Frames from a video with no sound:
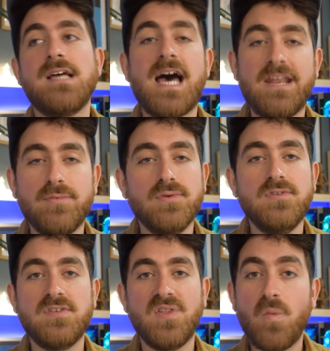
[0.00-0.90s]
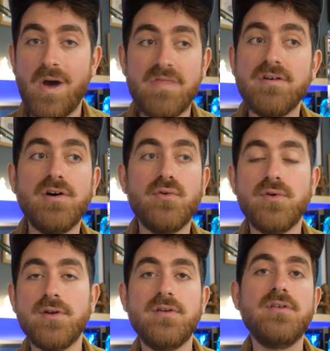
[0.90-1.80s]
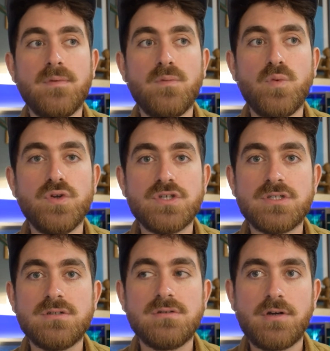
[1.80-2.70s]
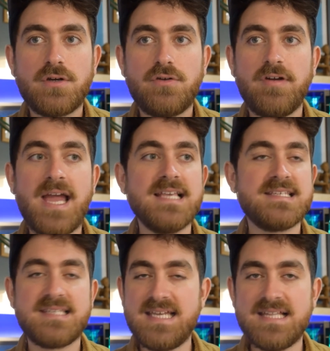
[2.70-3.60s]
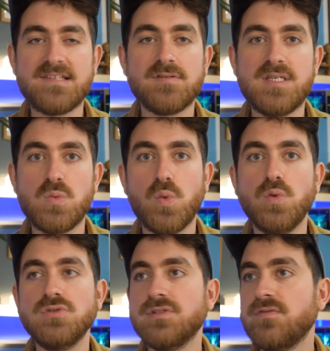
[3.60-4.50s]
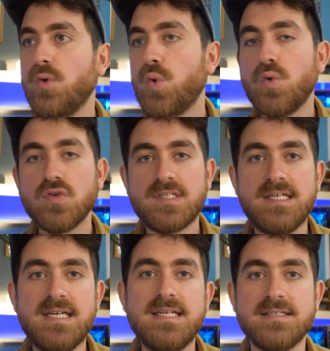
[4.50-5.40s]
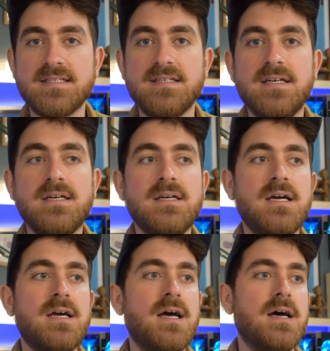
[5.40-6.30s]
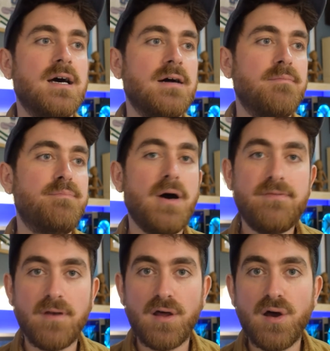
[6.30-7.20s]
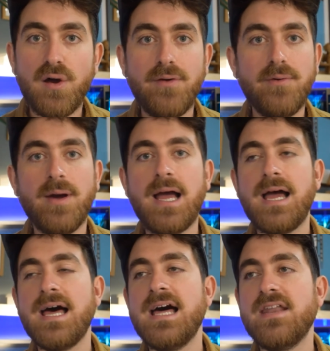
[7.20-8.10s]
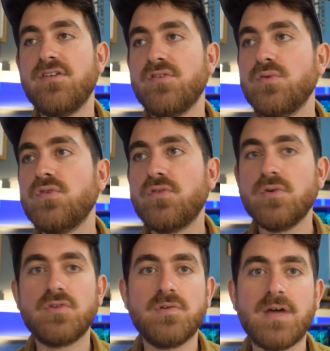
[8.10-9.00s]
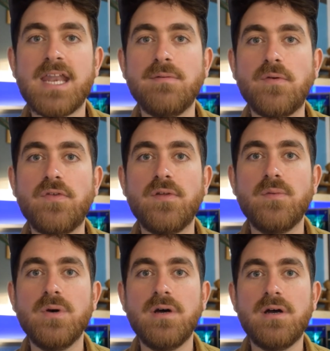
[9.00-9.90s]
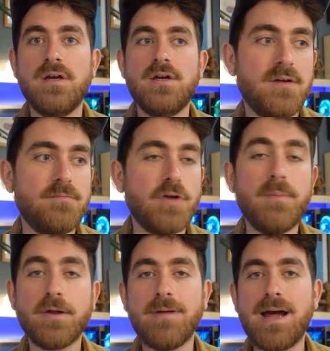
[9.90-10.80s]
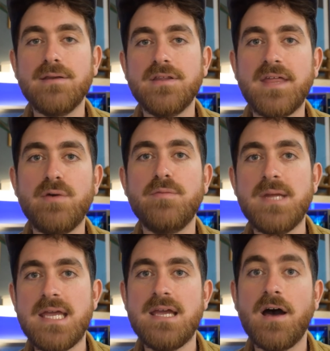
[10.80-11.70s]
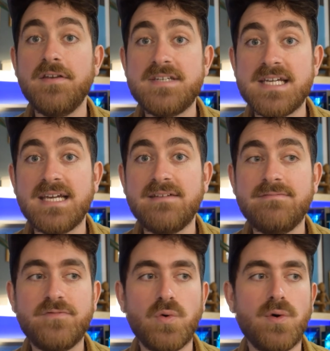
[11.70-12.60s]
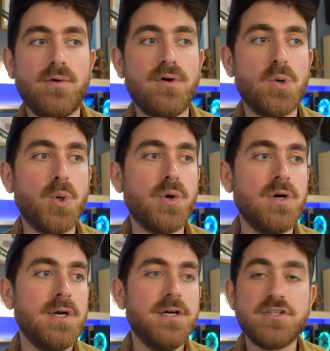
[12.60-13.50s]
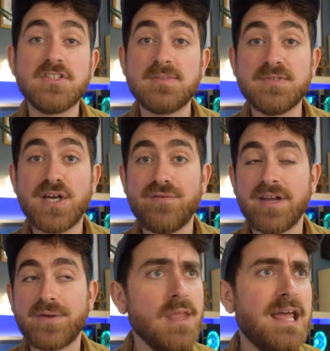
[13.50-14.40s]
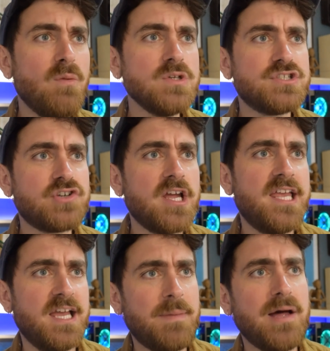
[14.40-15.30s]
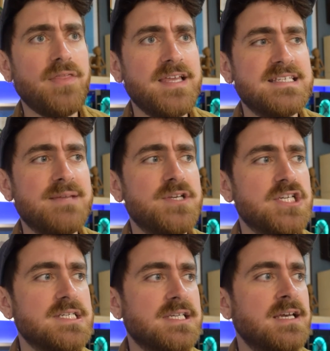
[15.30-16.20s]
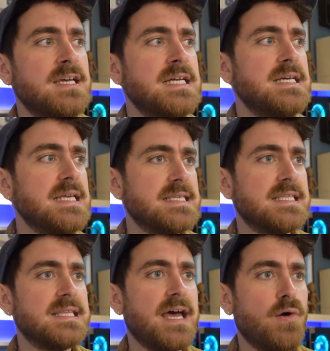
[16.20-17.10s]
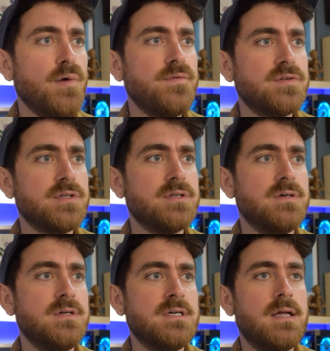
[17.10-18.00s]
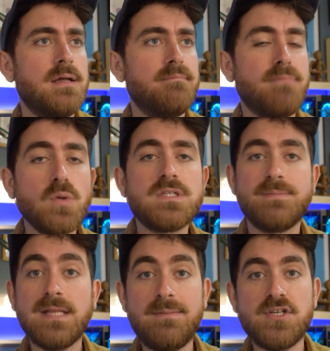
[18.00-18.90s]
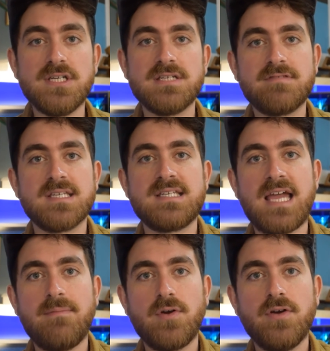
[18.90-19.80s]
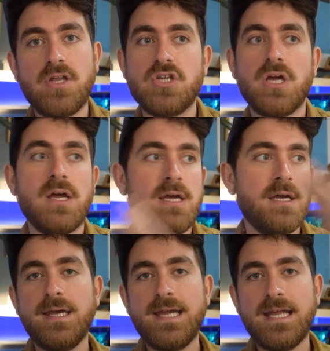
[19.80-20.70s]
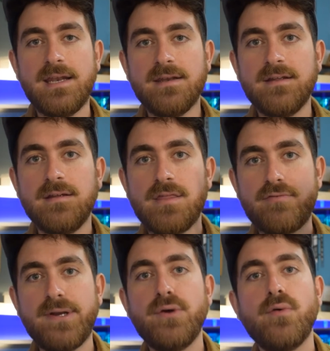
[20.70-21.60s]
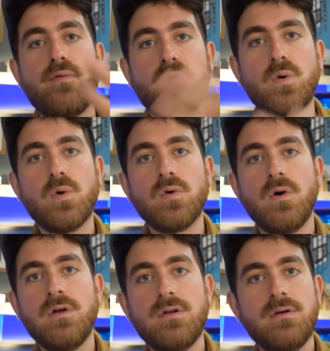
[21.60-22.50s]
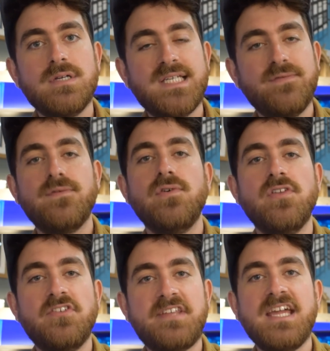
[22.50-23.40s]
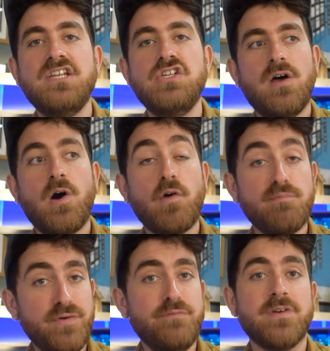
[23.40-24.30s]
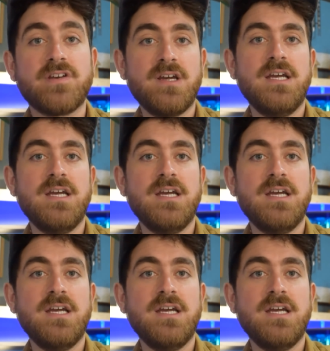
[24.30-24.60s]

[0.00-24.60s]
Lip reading: animals and the weather, and would create scenes on these walls of horses and buffalo and all sorts of animals that were roaming around that they would be hunting for or just observing. And what's striking about these images is that they're often multiple images of the same creature in 3 or 4 different stages of movement.